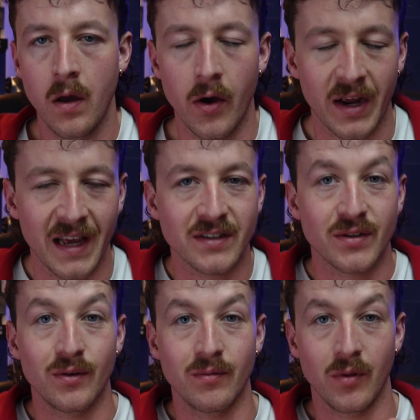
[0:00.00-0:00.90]
Okay,
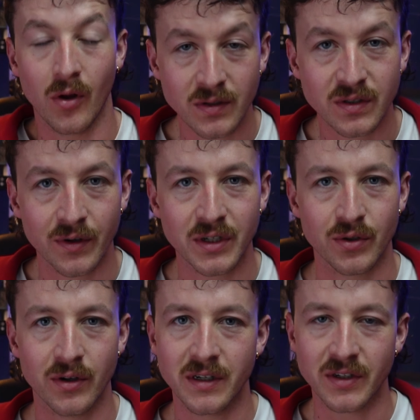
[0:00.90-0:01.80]
so long story
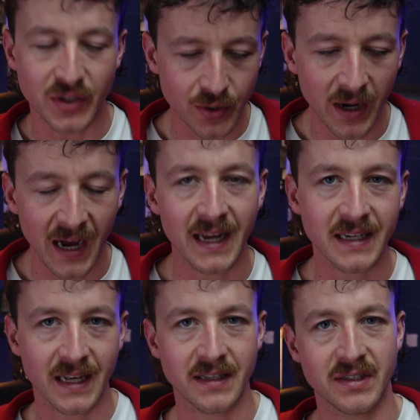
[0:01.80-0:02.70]
short, do high
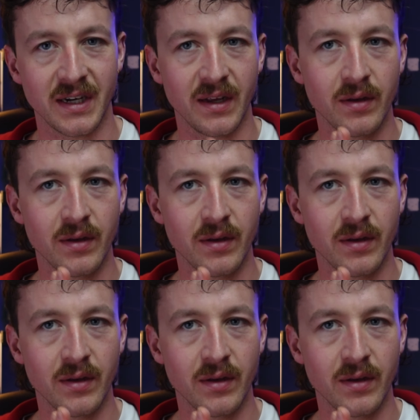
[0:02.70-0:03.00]
intensity